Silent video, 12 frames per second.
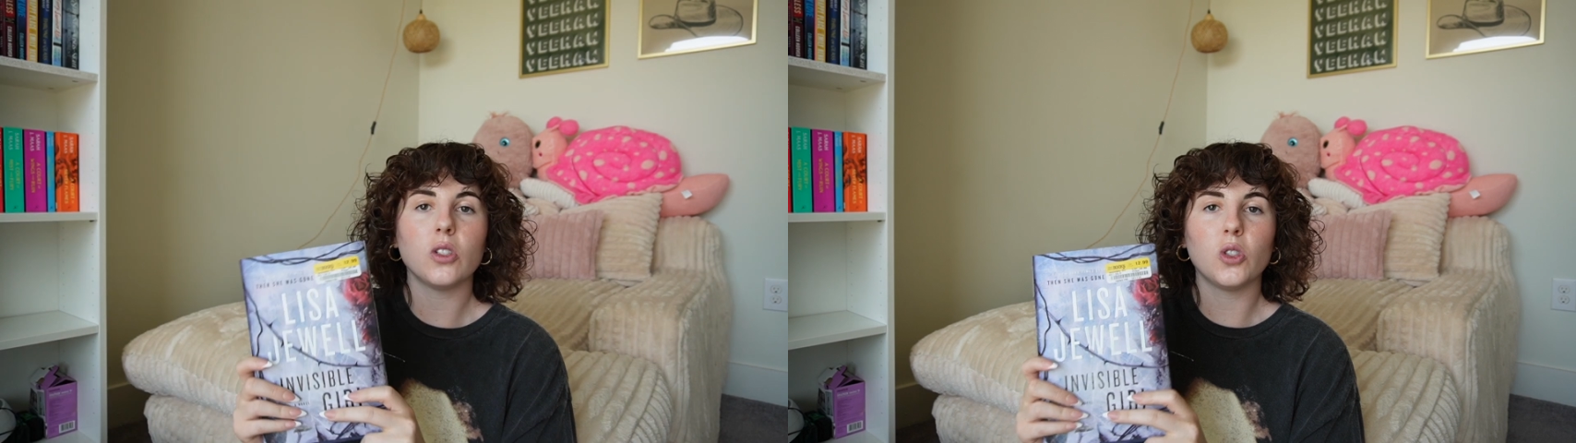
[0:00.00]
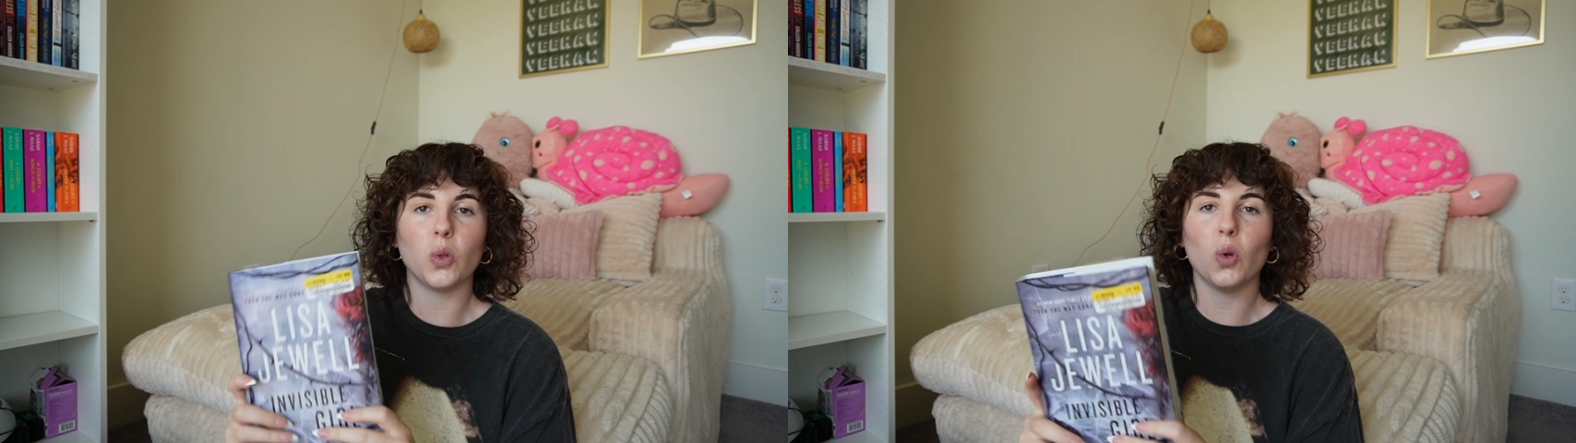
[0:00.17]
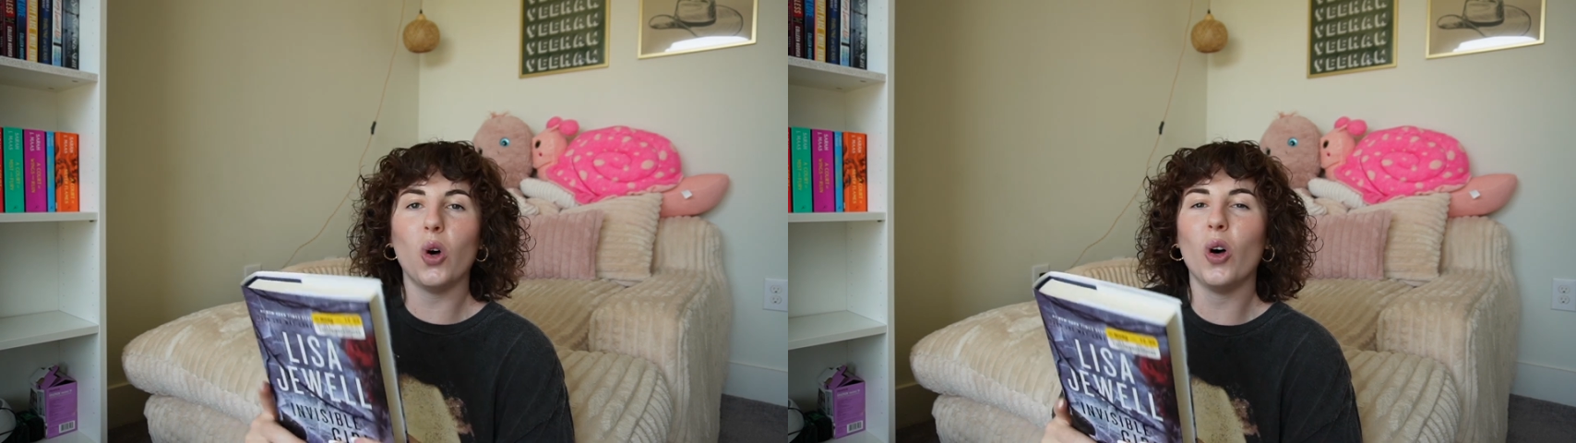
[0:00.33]

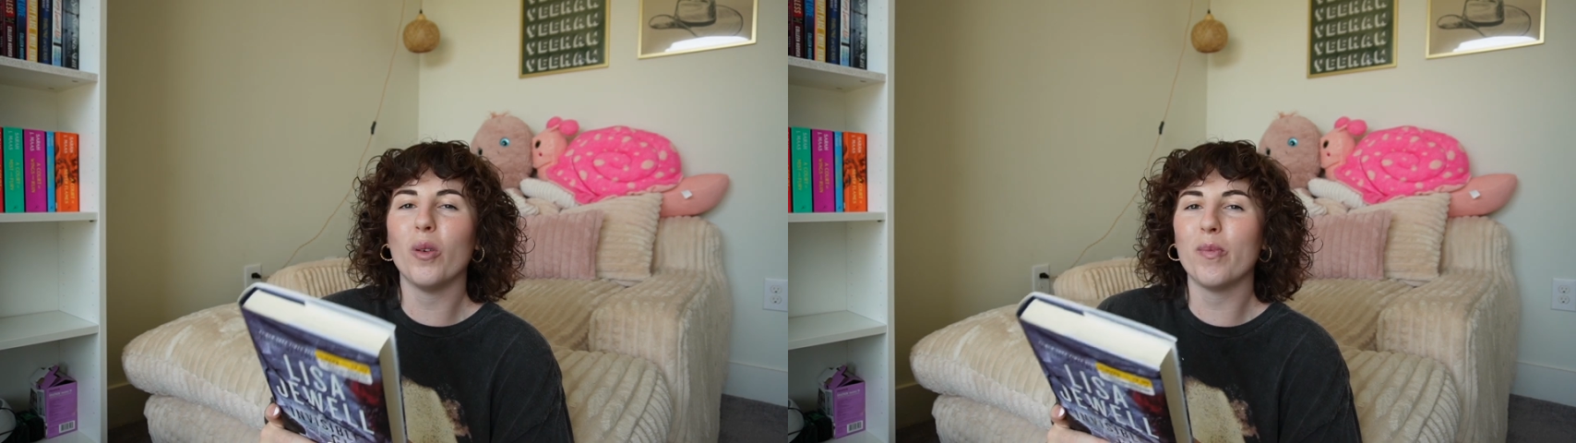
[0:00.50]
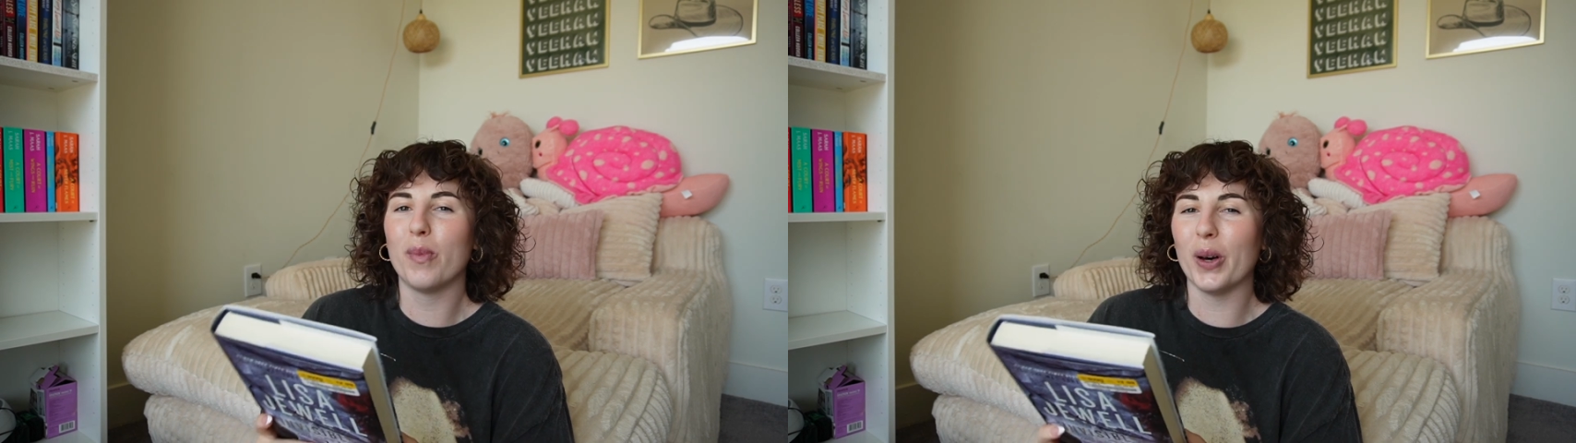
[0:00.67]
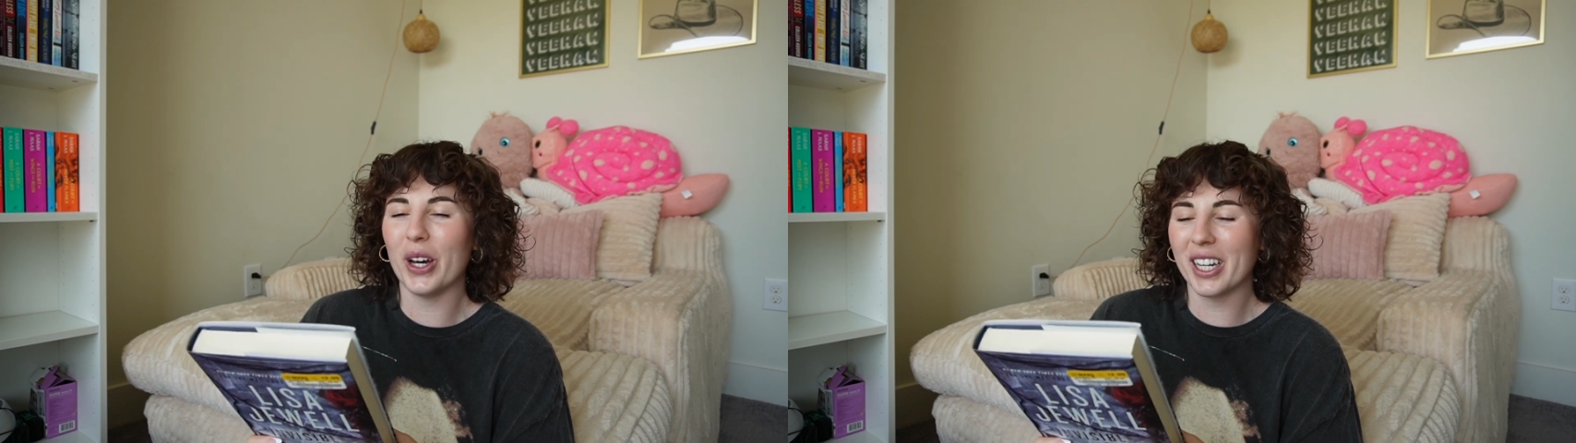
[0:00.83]
Jewell
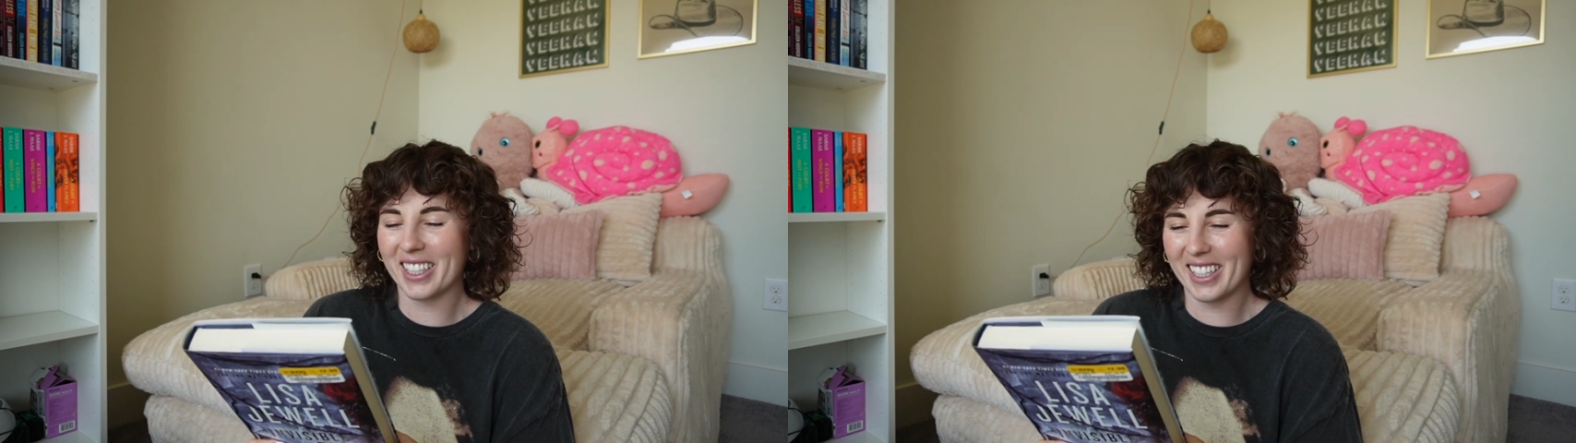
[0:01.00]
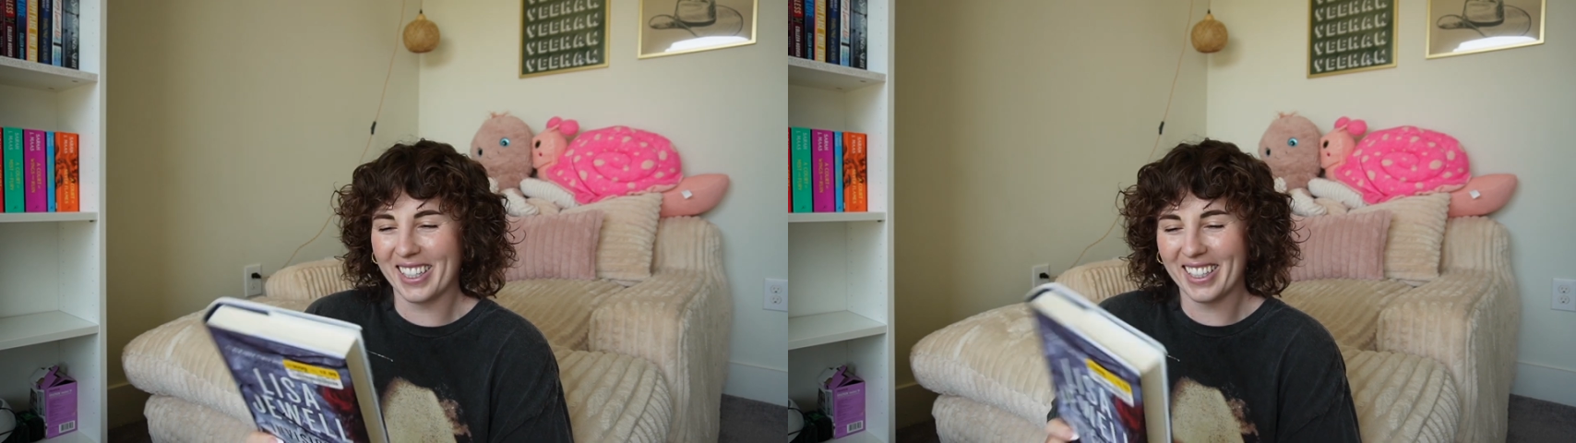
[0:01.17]
book.